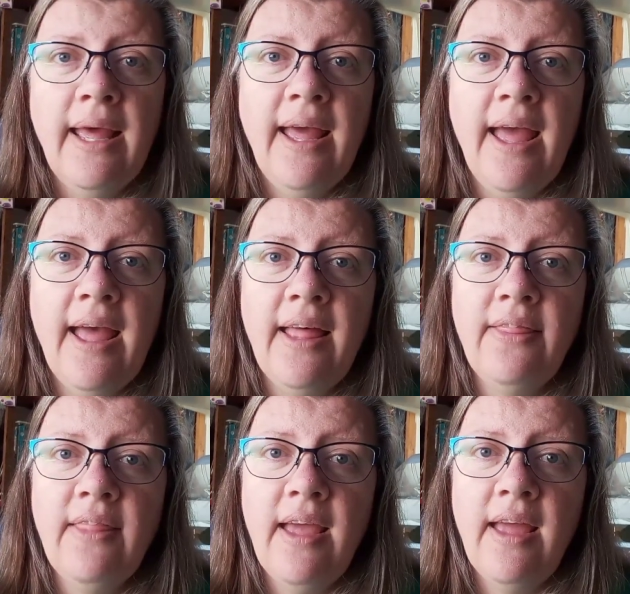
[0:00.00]

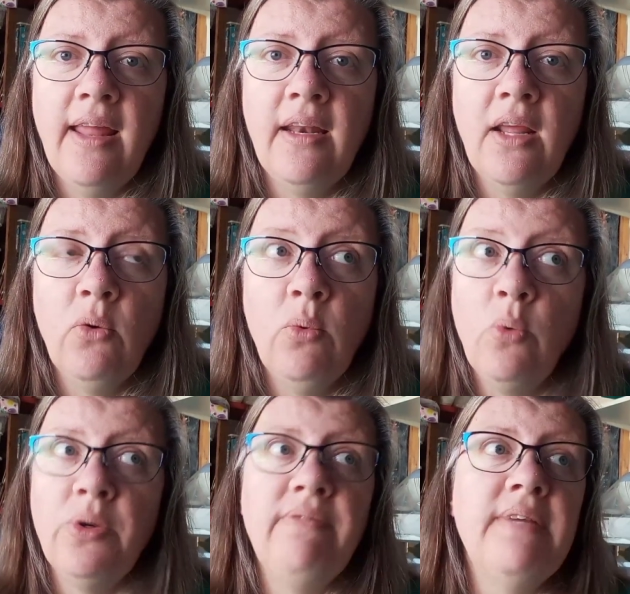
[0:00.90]
and then we'll
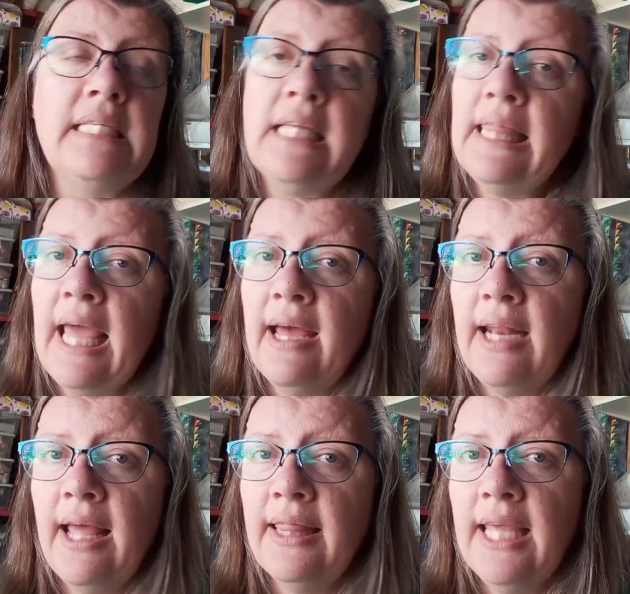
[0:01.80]
revisit that
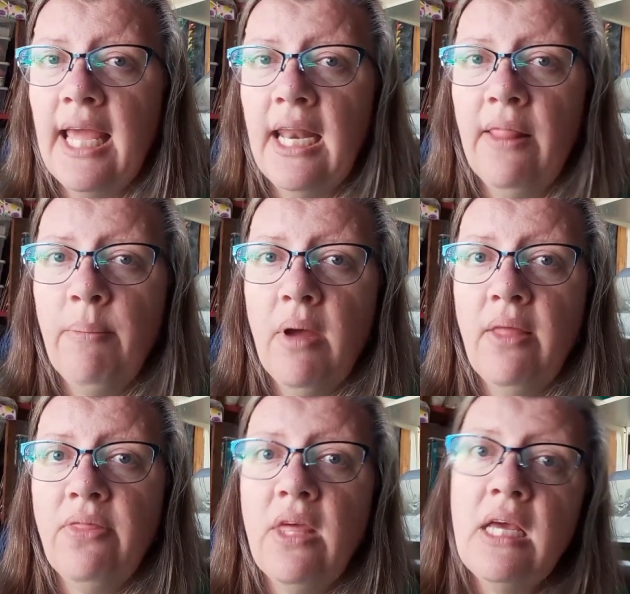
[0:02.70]
at the end of the
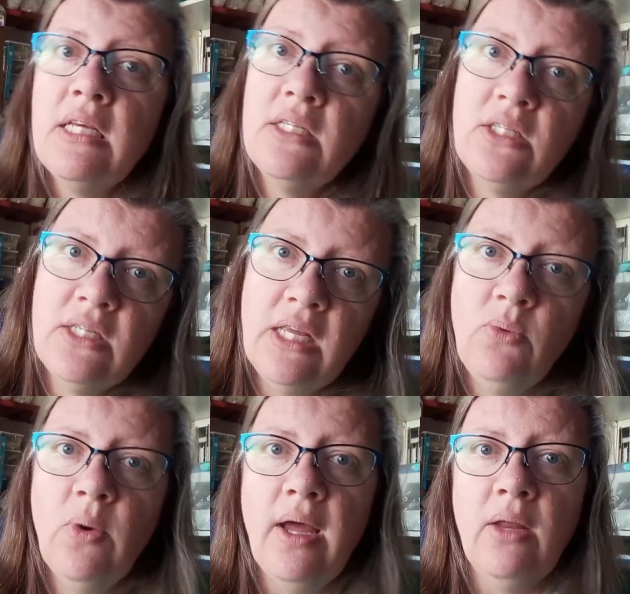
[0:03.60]
month, see
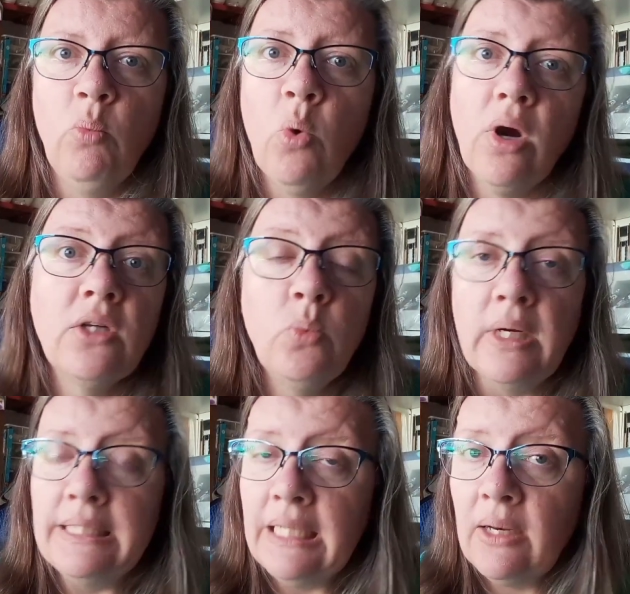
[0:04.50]
what worked,
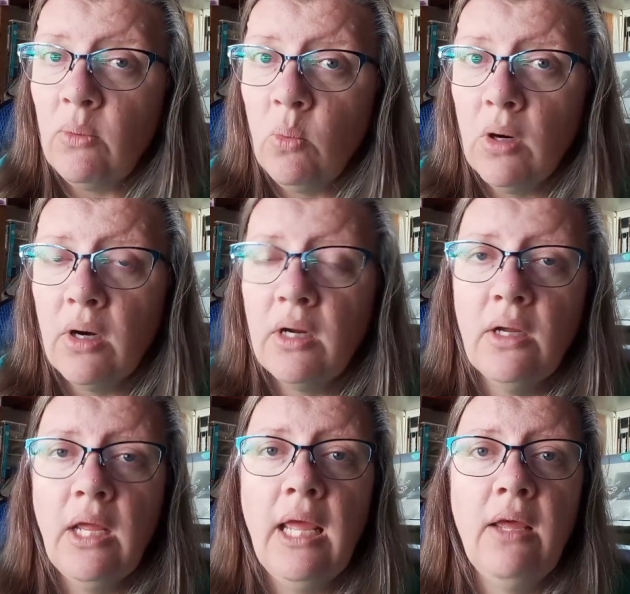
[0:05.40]
what didn't work,
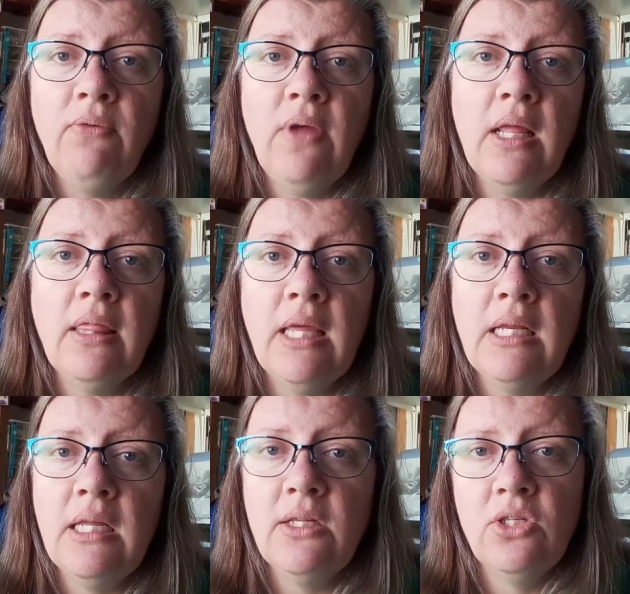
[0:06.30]
if anything
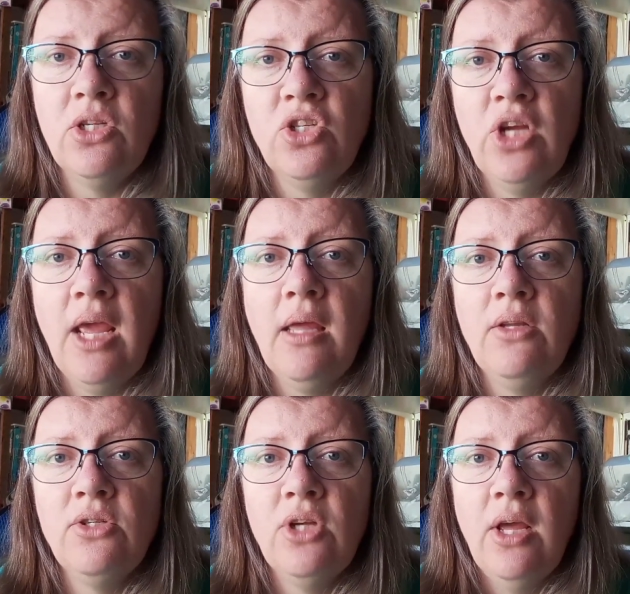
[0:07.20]
needs to
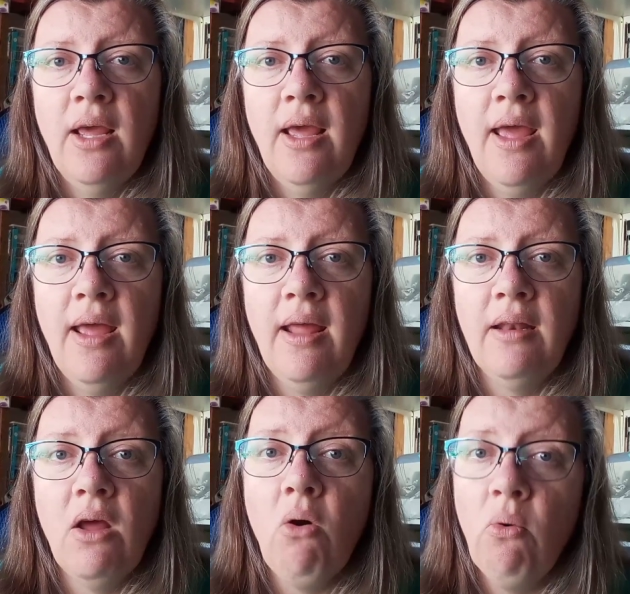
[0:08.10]
change,
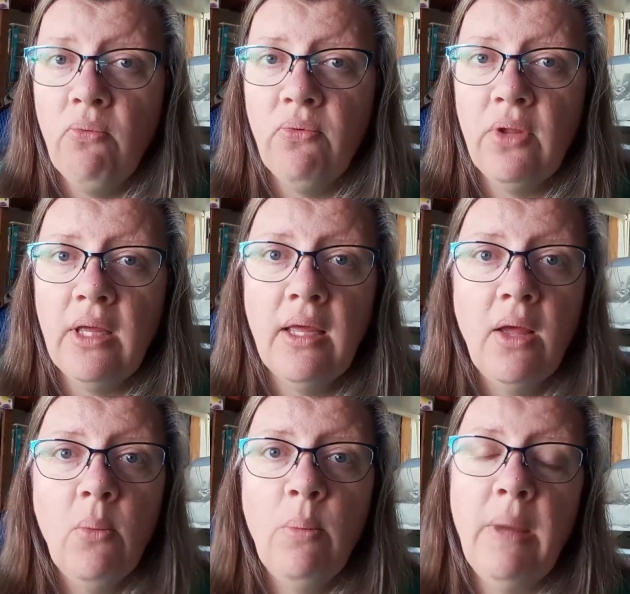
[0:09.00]
and hopefully
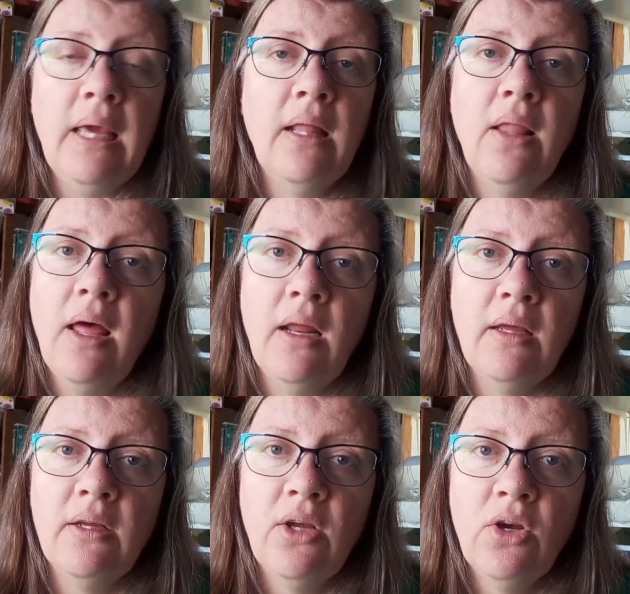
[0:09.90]
make a lot
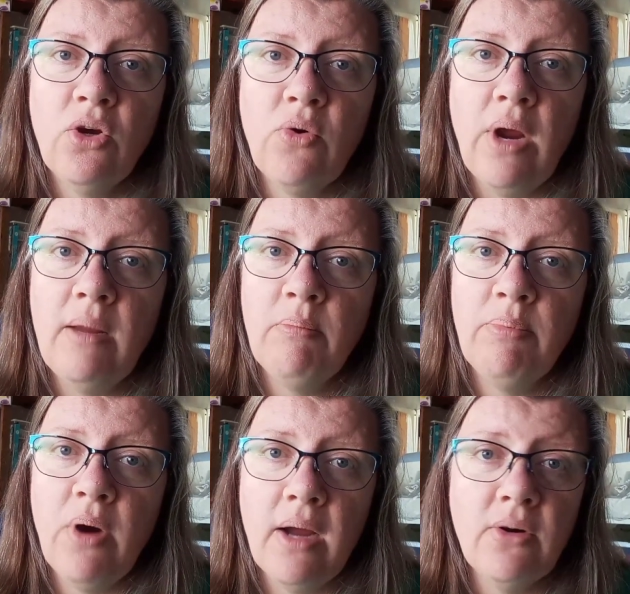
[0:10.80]
of great
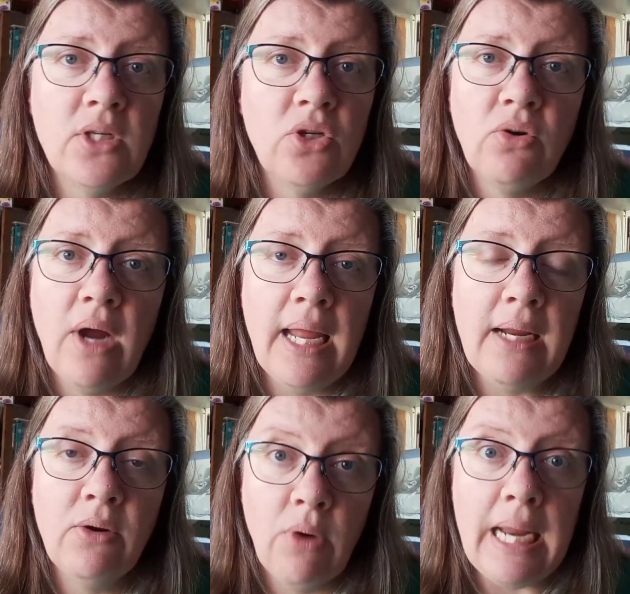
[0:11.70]
progress and
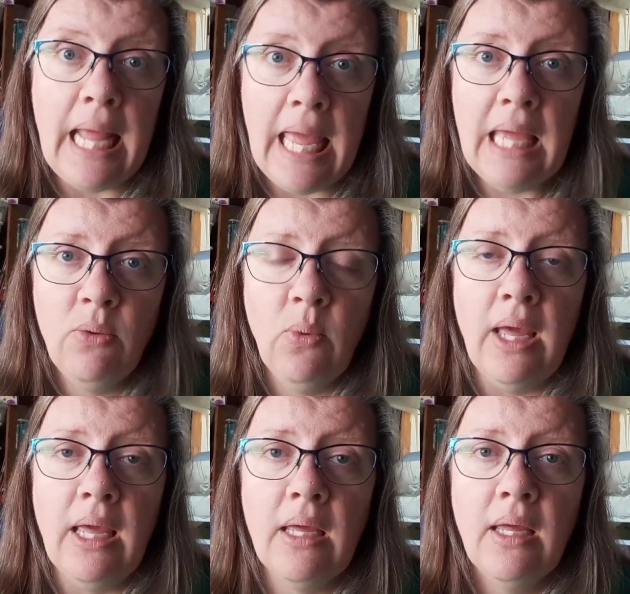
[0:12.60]
great
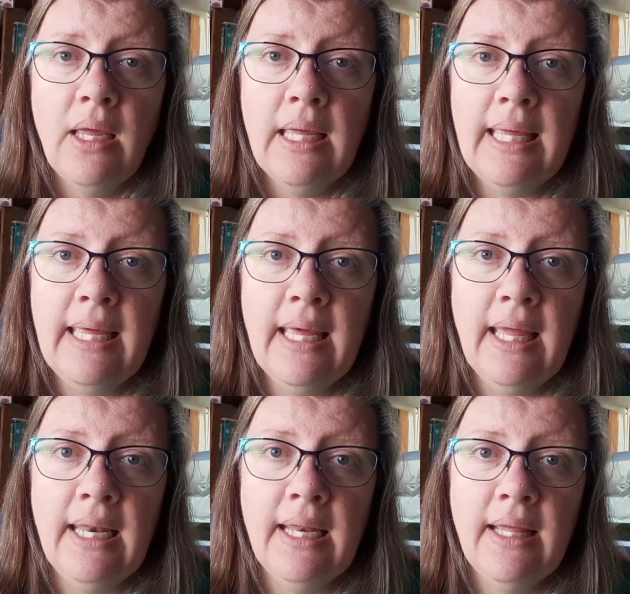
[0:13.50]
headway
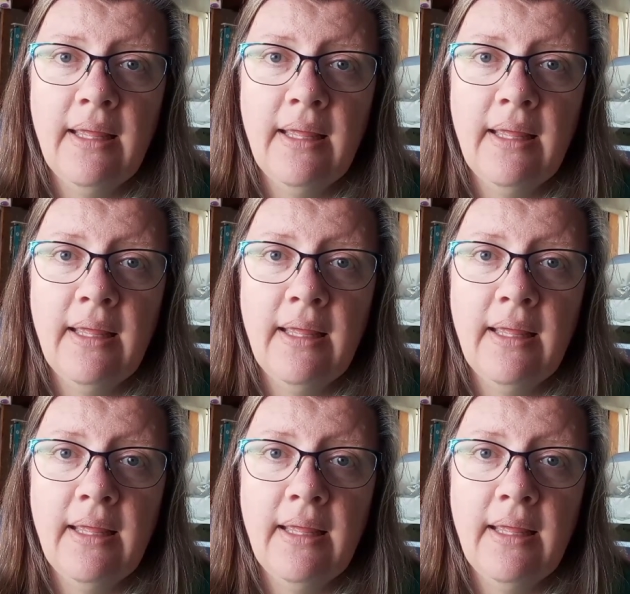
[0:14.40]
in